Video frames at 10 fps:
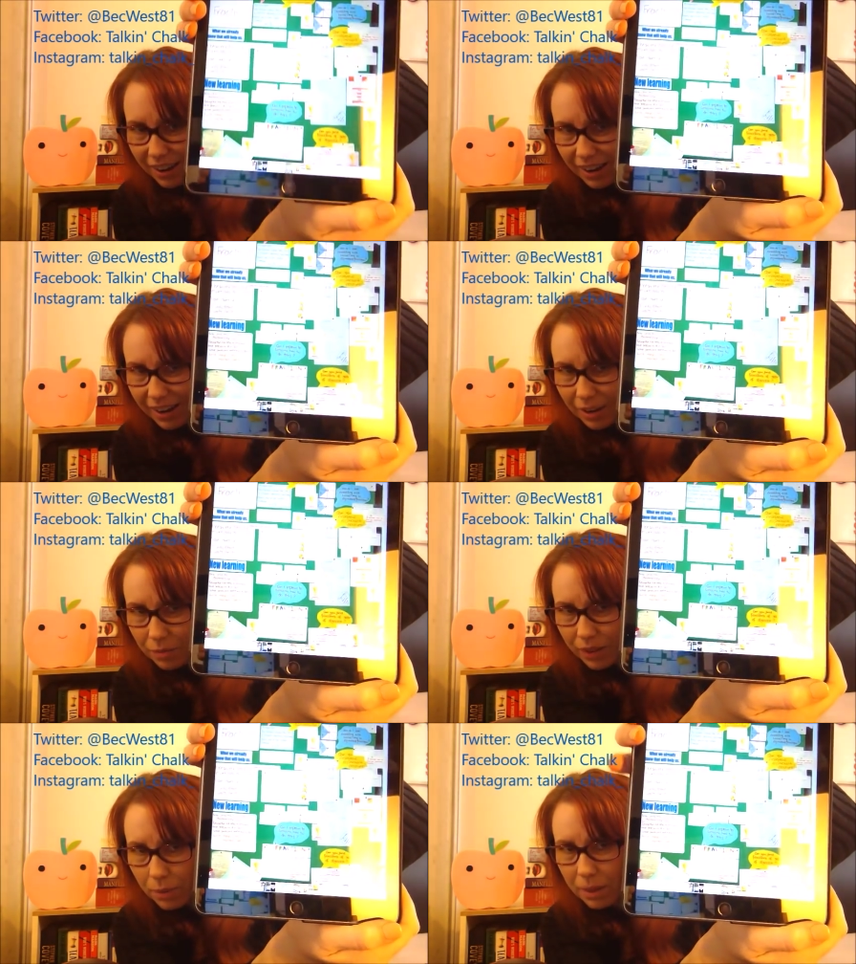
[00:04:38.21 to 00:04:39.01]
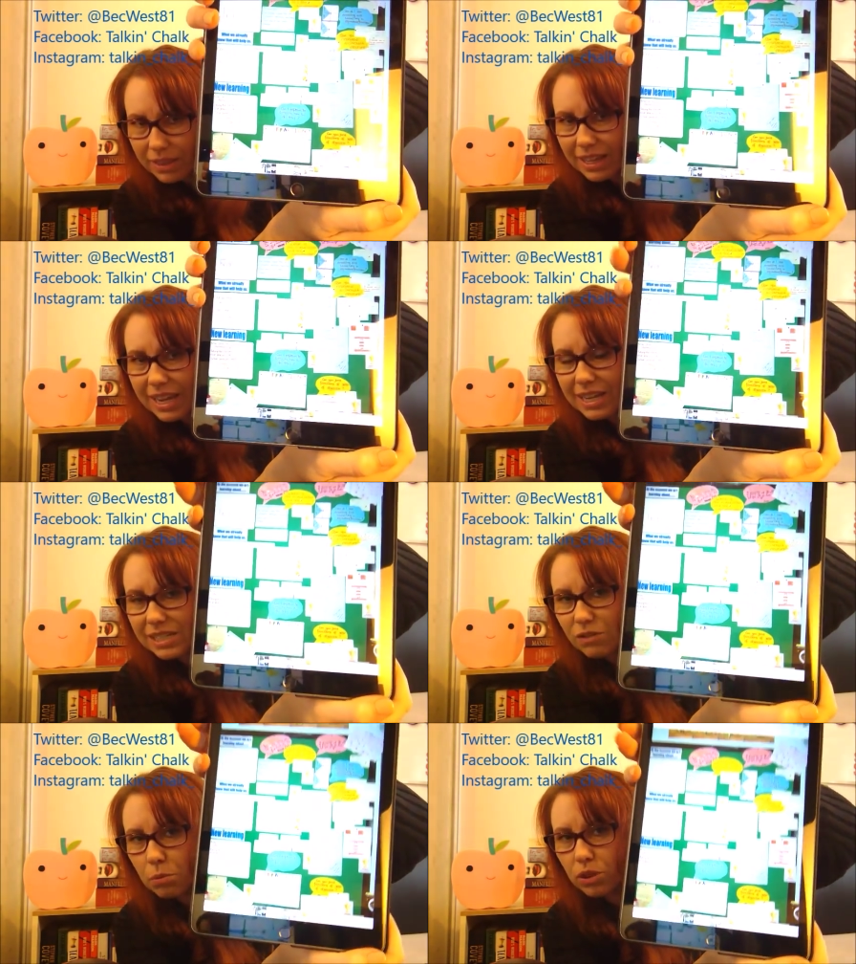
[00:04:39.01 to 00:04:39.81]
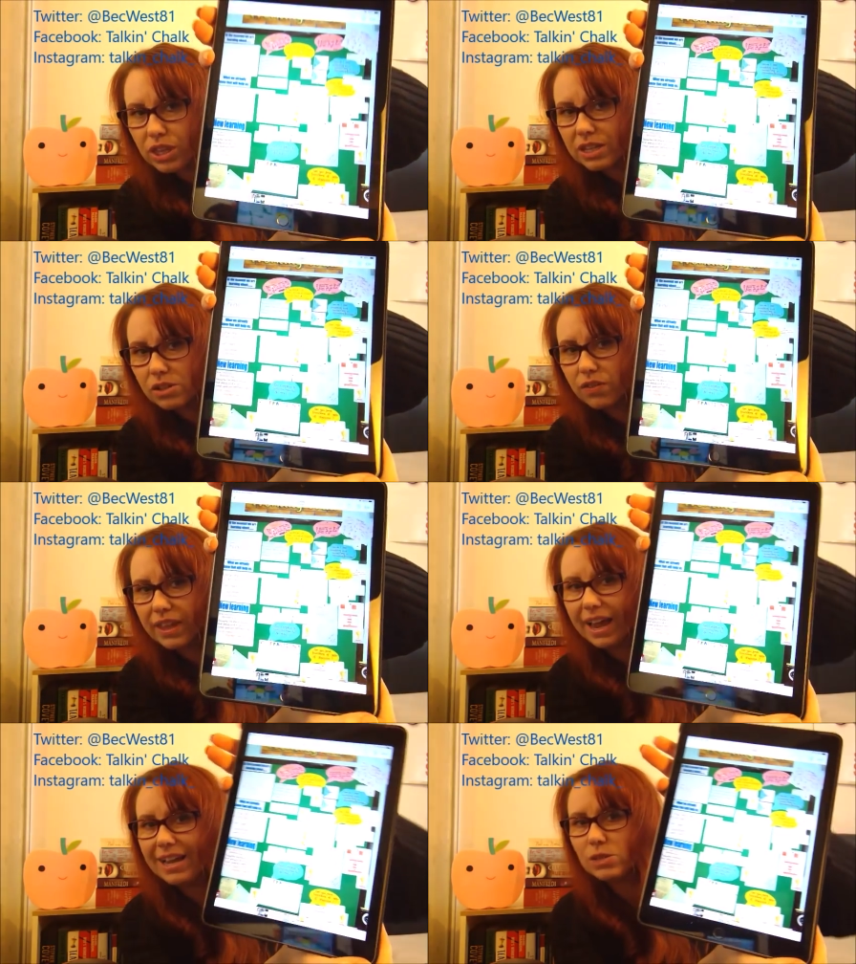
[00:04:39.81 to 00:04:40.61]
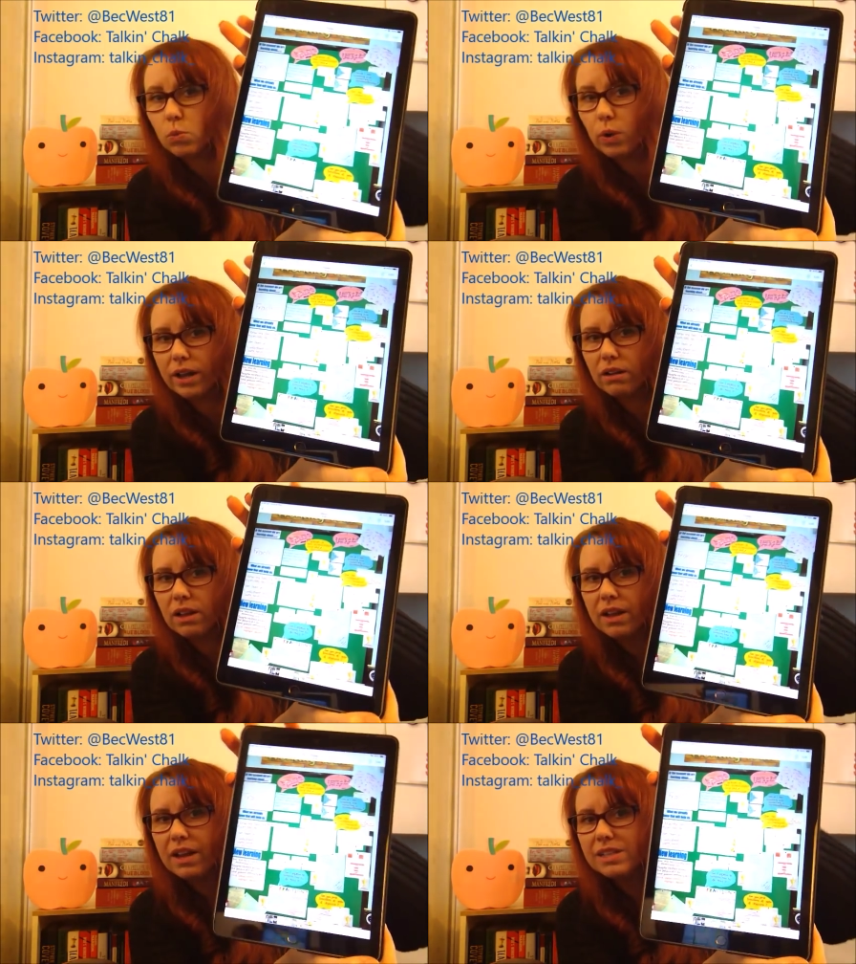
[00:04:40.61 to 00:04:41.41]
But the kids have put things on there as well.